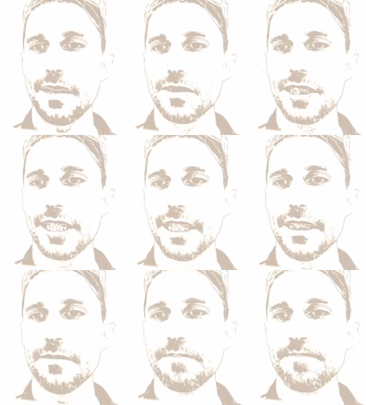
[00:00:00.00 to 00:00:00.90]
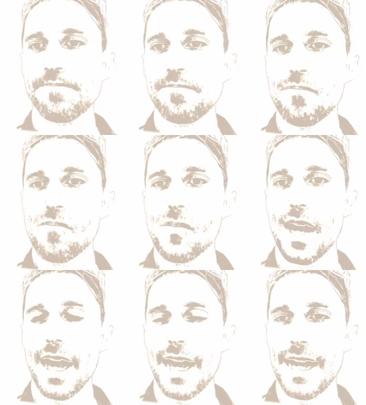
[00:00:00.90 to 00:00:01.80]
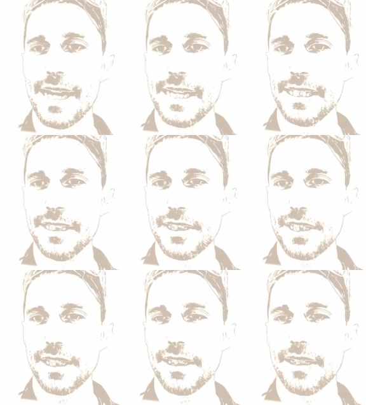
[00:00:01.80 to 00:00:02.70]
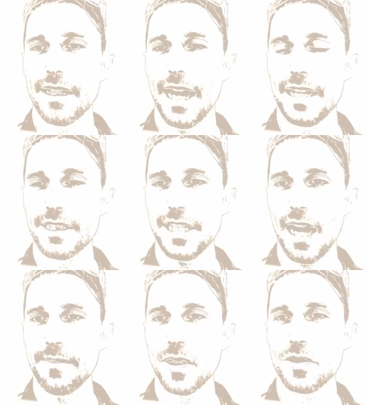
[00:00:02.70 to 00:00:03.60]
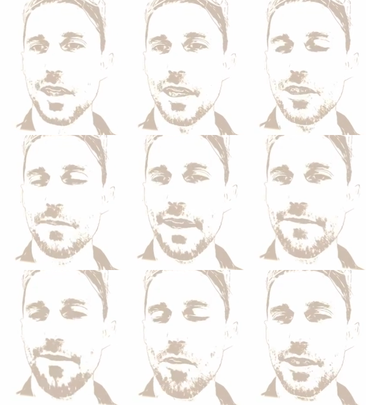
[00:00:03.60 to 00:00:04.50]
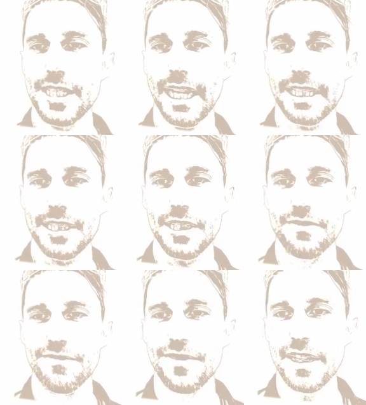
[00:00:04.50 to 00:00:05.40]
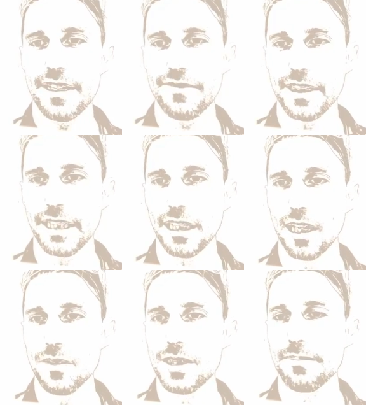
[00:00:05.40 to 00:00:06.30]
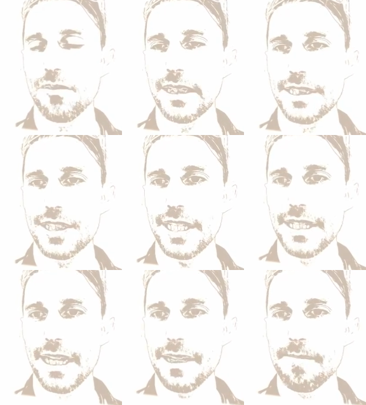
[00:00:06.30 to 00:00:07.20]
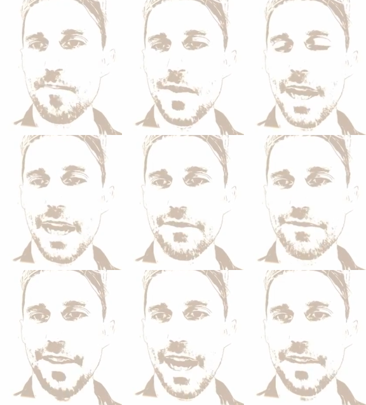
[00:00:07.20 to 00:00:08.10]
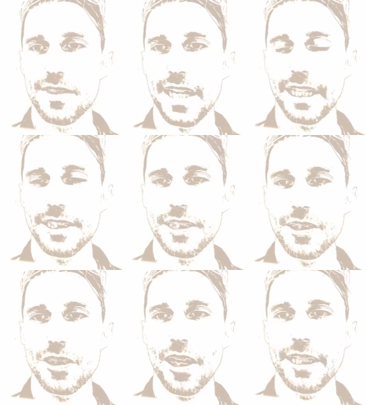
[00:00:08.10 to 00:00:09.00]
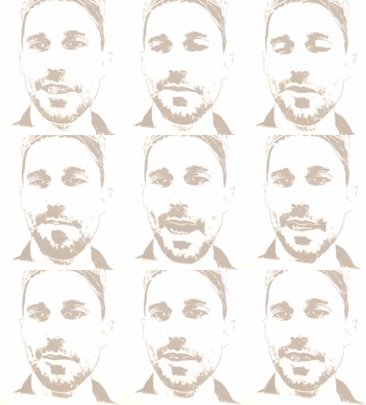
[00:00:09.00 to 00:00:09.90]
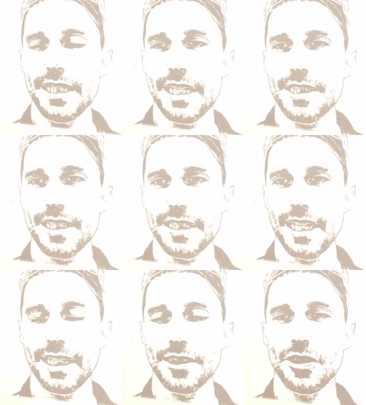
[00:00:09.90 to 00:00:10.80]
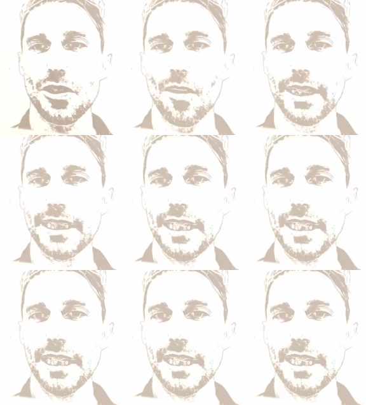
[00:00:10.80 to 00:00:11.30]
here. And as time goes on, so by 4 seconds, he's very, very close at point C there. At 5 seconds, he's starting to move backwards. And then at 6 seconds, he's going